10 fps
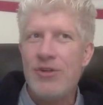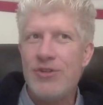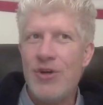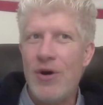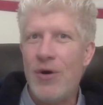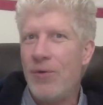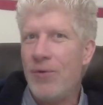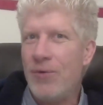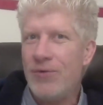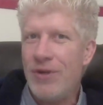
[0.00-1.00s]

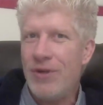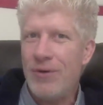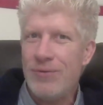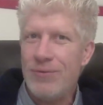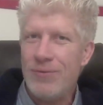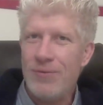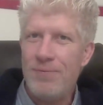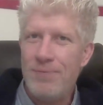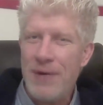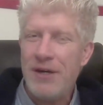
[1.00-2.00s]
So,
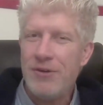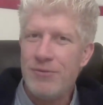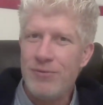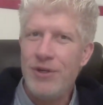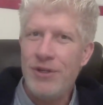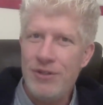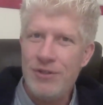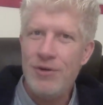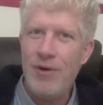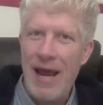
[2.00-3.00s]
buyers really
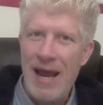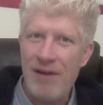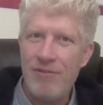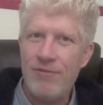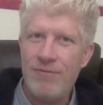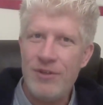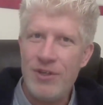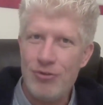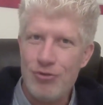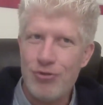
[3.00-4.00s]
do have
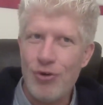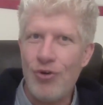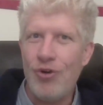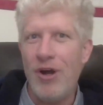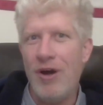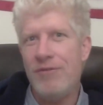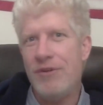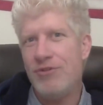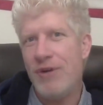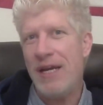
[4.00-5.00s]
control of
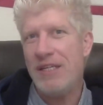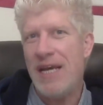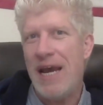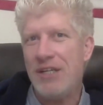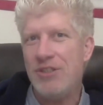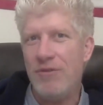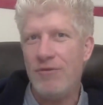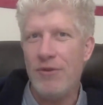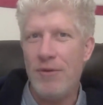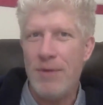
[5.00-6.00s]
the transaction
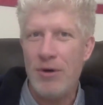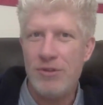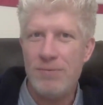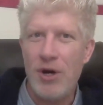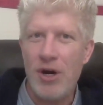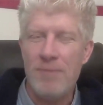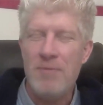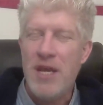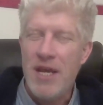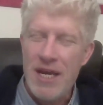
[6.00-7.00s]
for the most
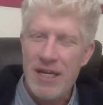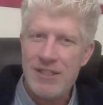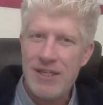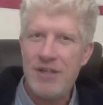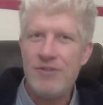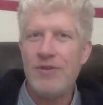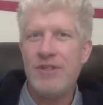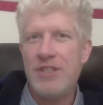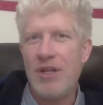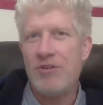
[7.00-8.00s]
part. It's nice for
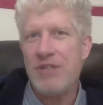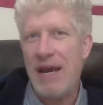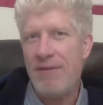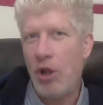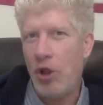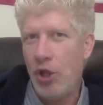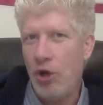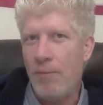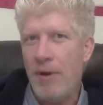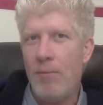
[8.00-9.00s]
the sellers to have a
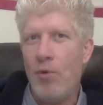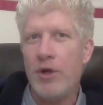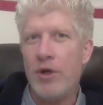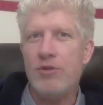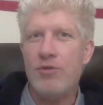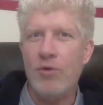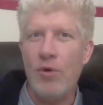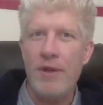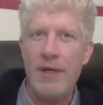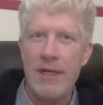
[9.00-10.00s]
little bit more
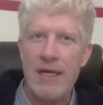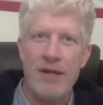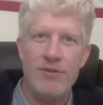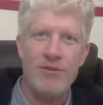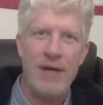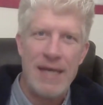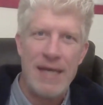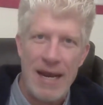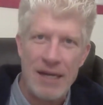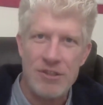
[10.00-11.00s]
control than the contract
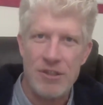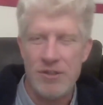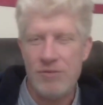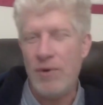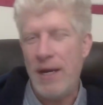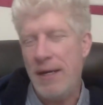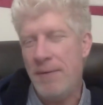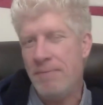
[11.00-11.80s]
actually is written.